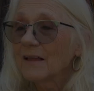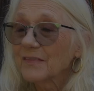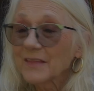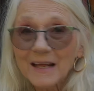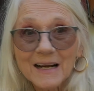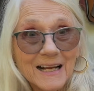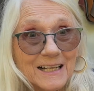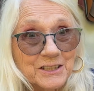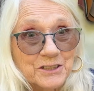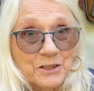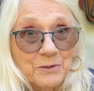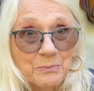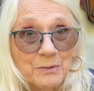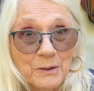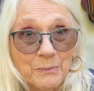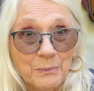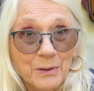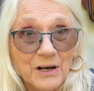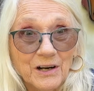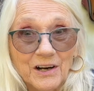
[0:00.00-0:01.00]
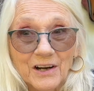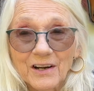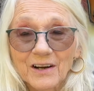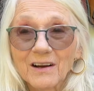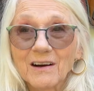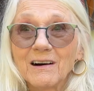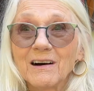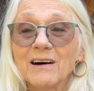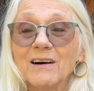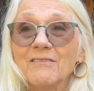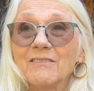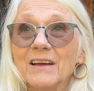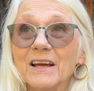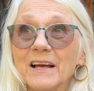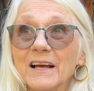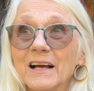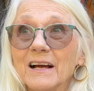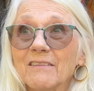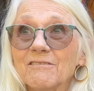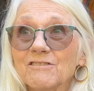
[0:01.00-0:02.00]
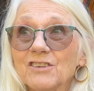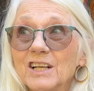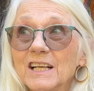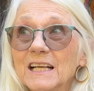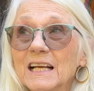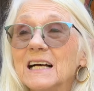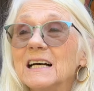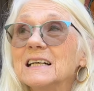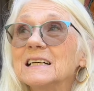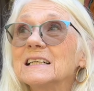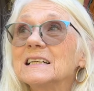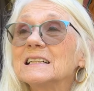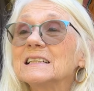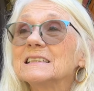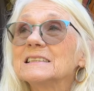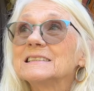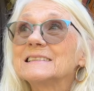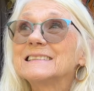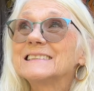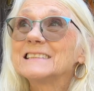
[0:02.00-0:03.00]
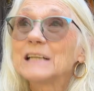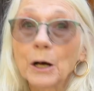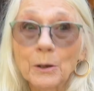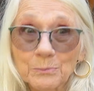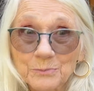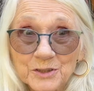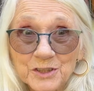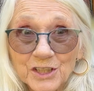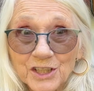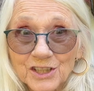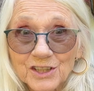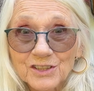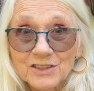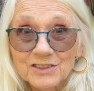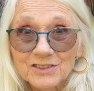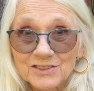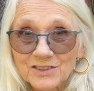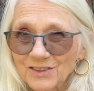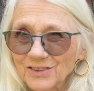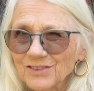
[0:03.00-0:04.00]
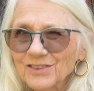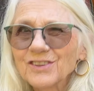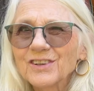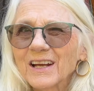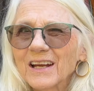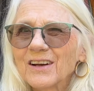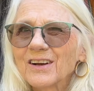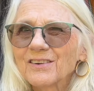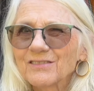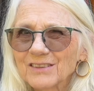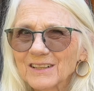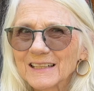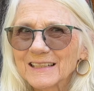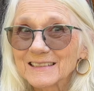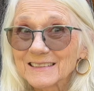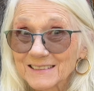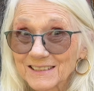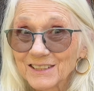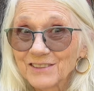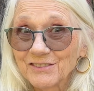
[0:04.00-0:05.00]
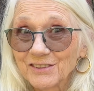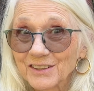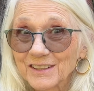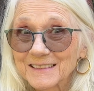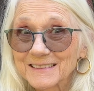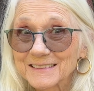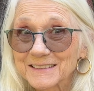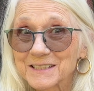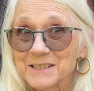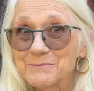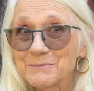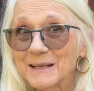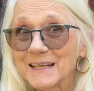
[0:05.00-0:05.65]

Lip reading: I should be a part of every sculpture. So look carefully and see if you can see me.